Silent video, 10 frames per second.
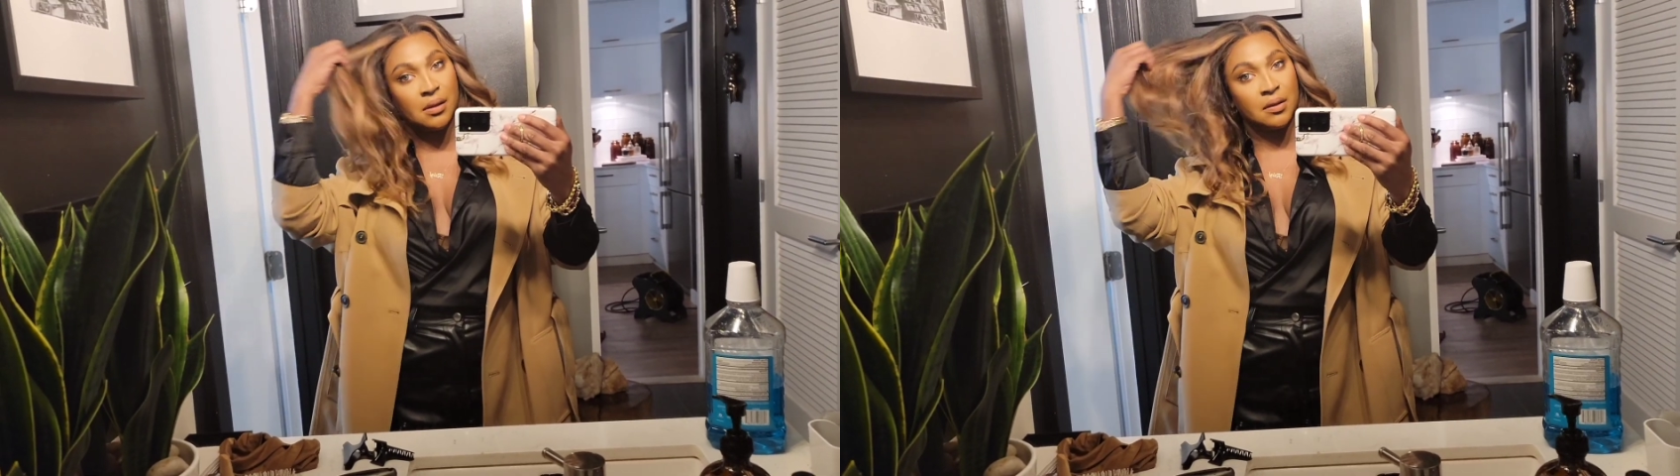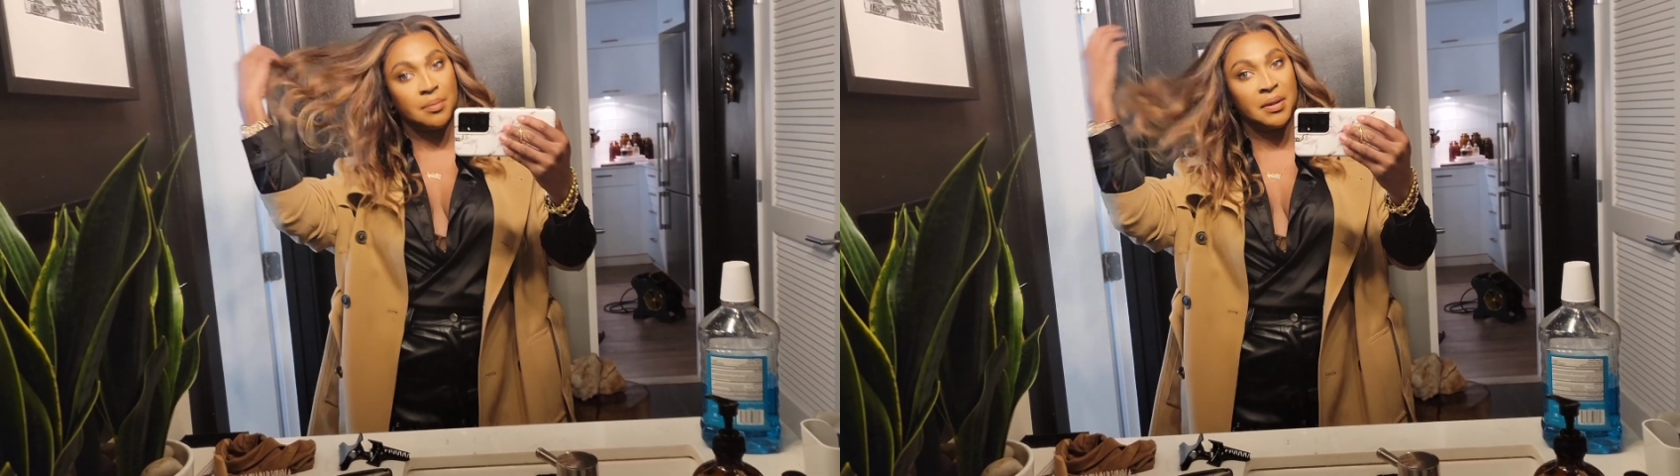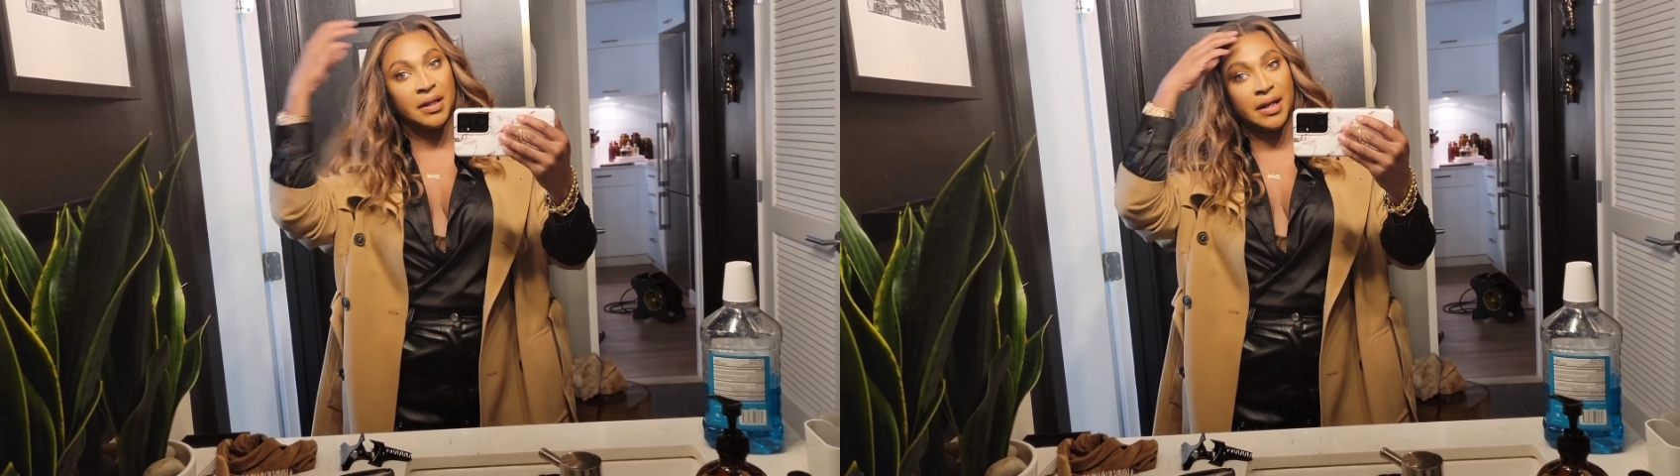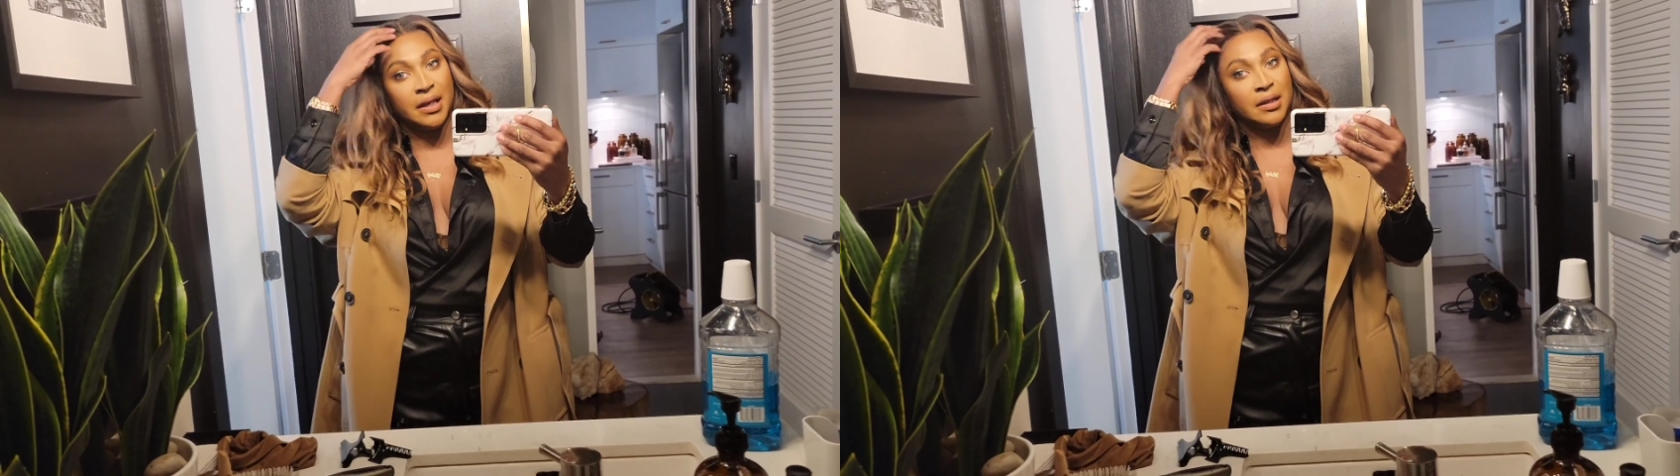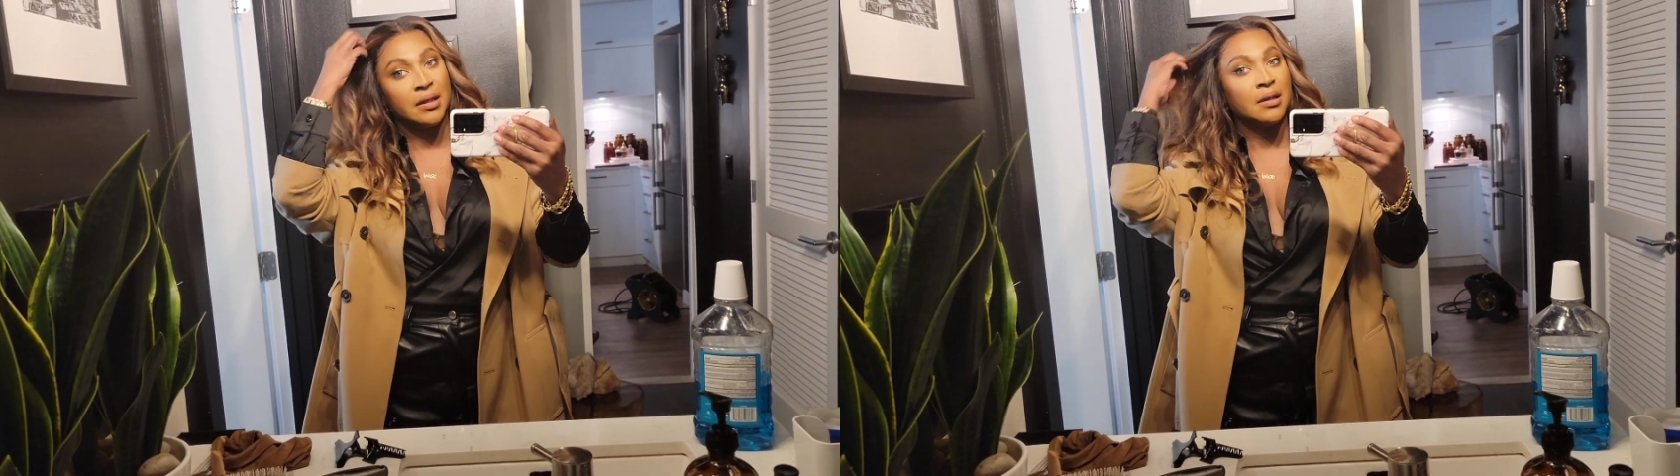on a
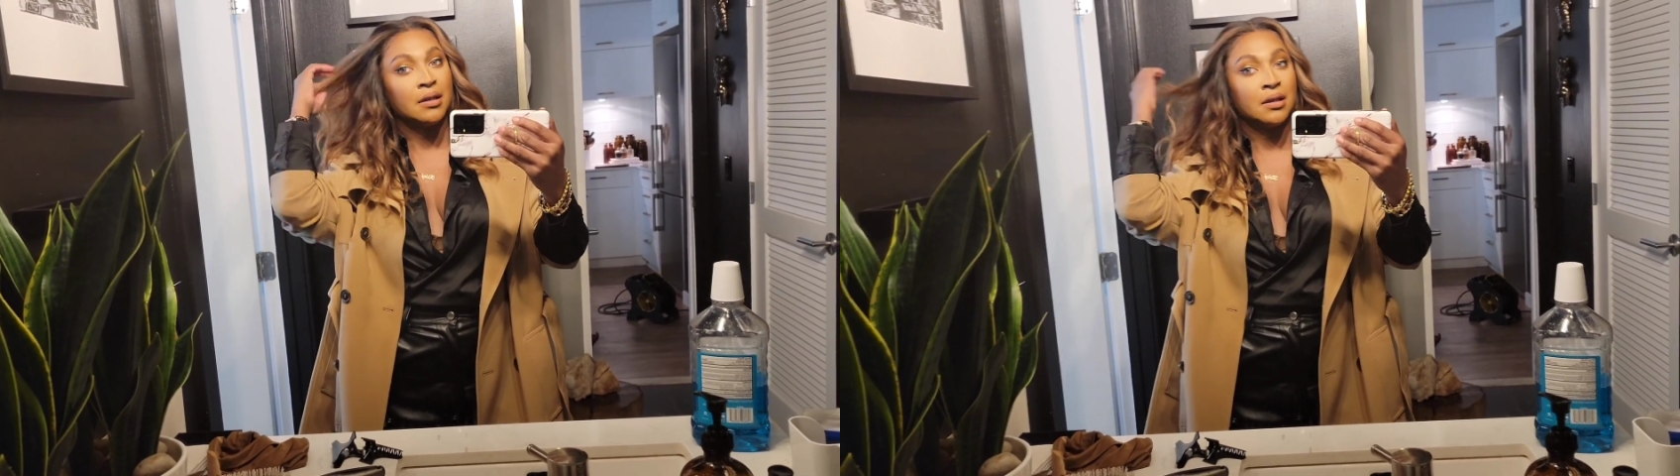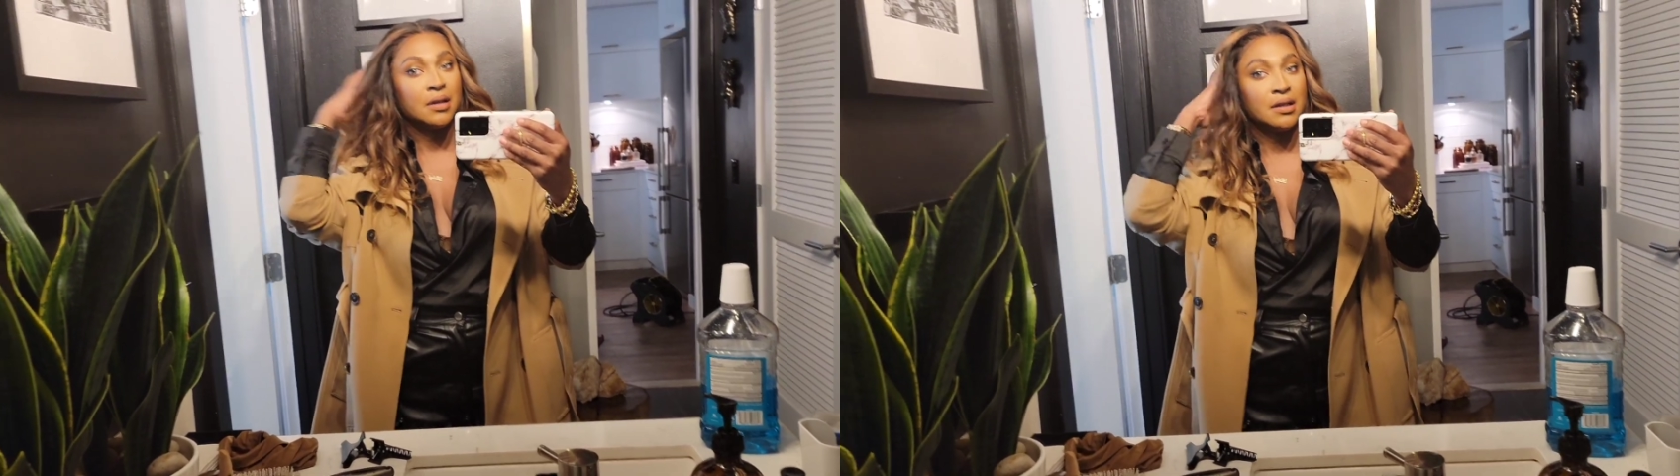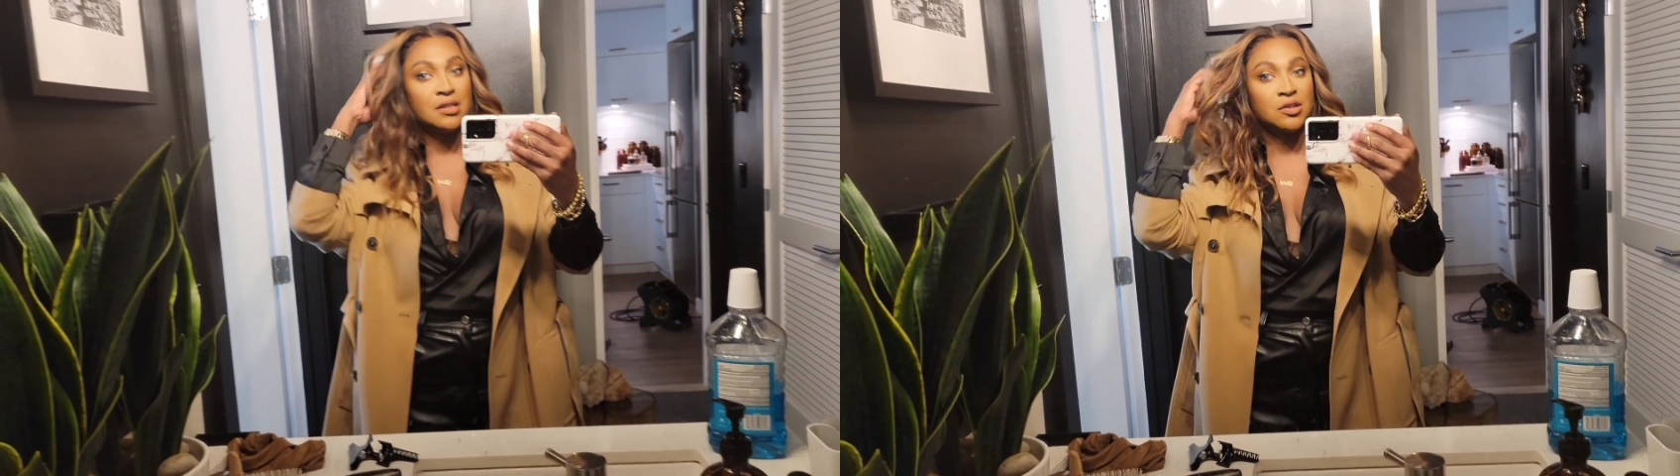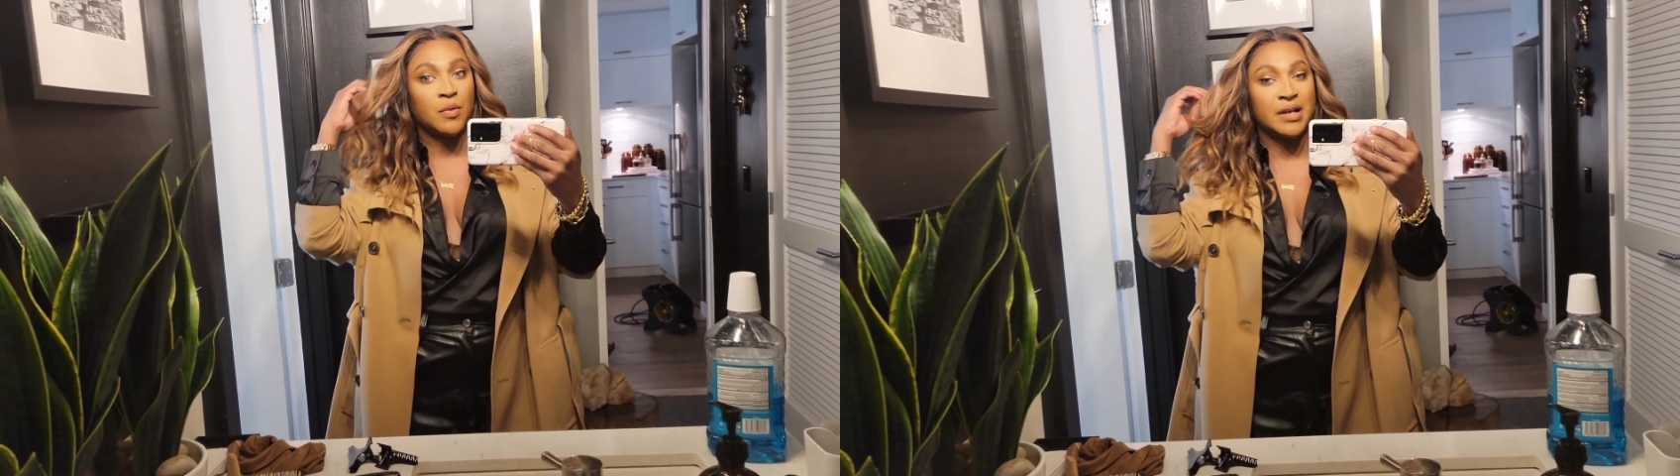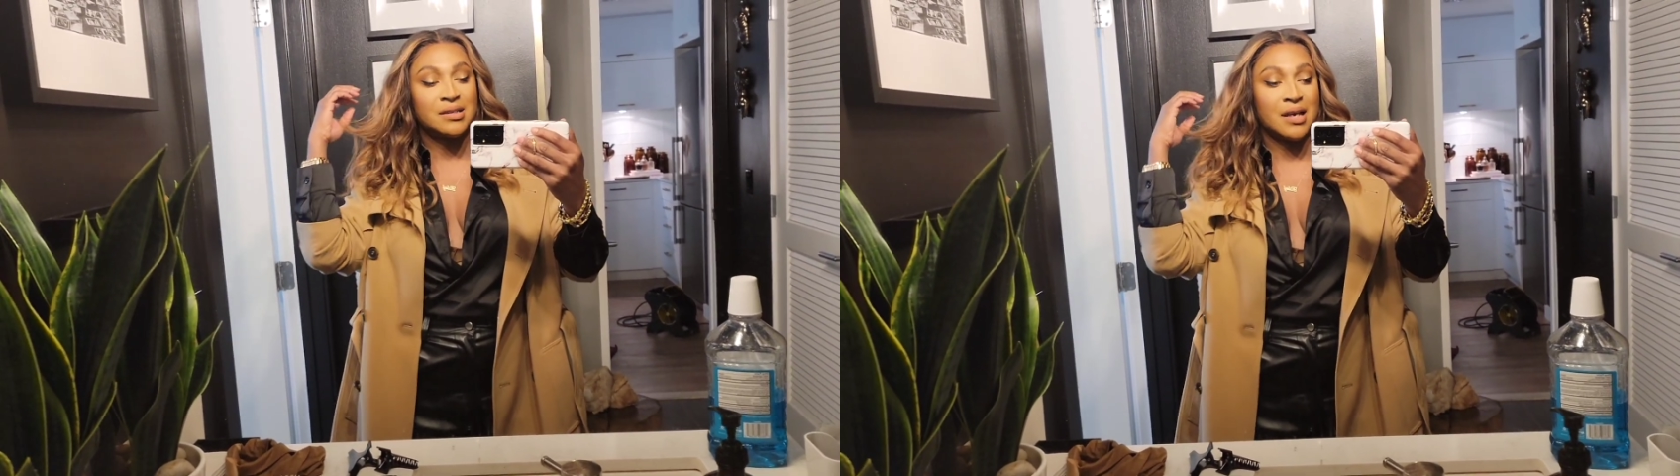plane in
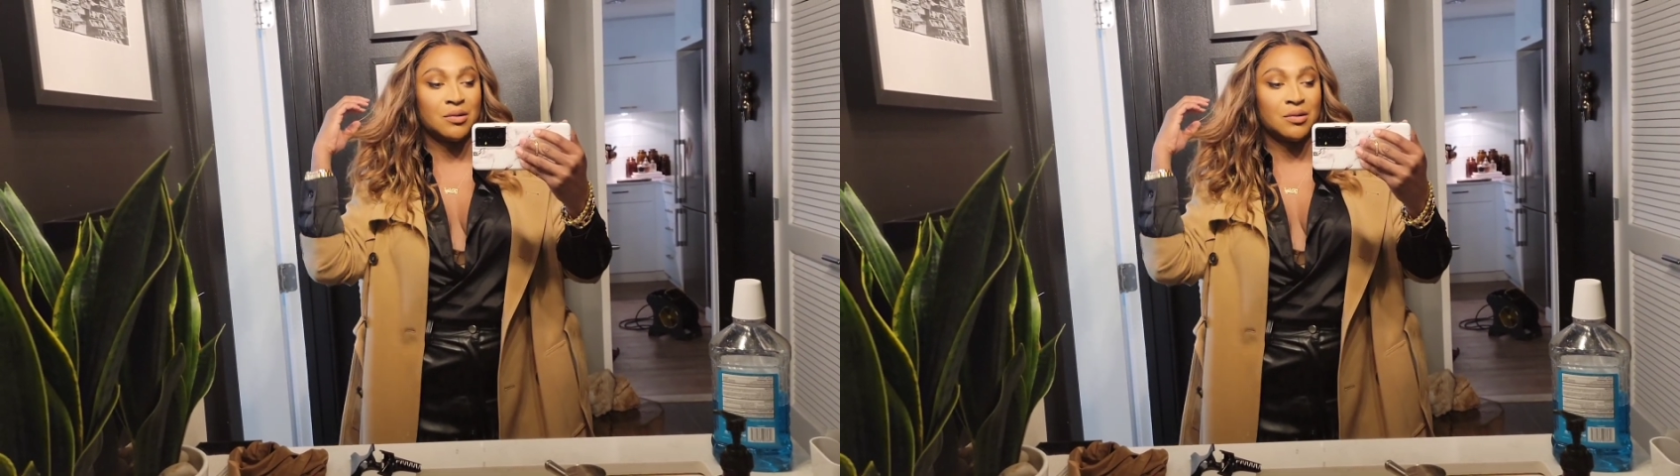sweats.